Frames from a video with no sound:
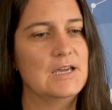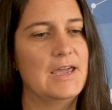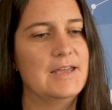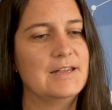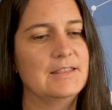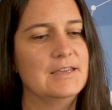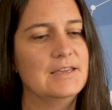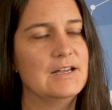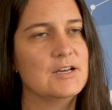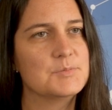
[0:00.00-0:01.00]
And I think
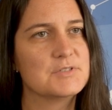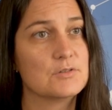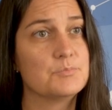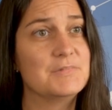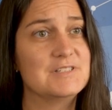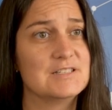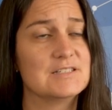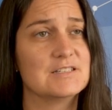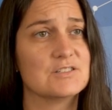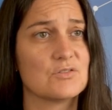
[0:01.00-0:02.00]
it helps
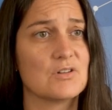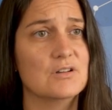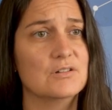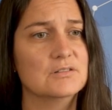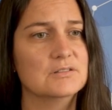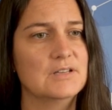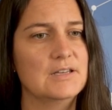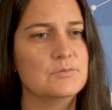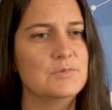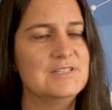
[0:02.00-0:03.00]
businesses grow.
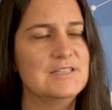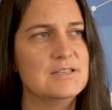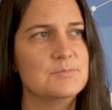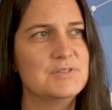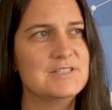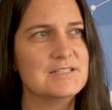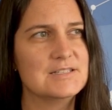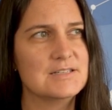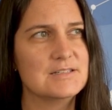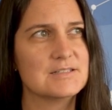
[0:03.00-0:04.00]
And we see that
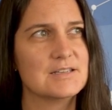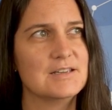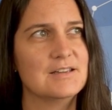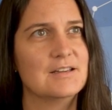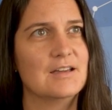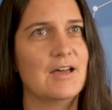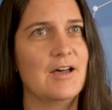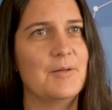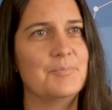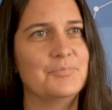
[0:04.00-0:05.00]
businesses
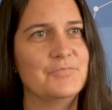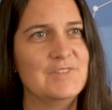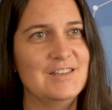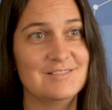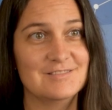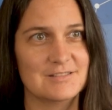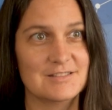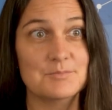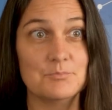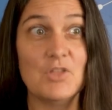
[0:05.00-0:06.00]
um, need
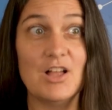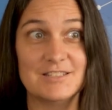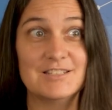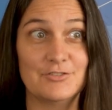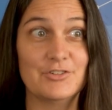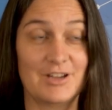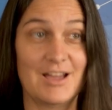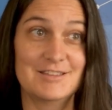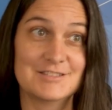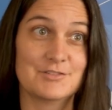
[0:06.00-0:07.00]
lots of different
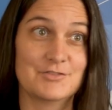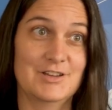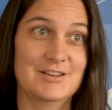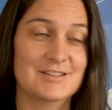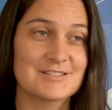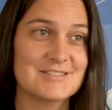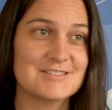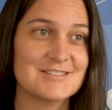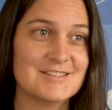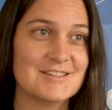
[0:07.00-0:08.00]
kinds of finance.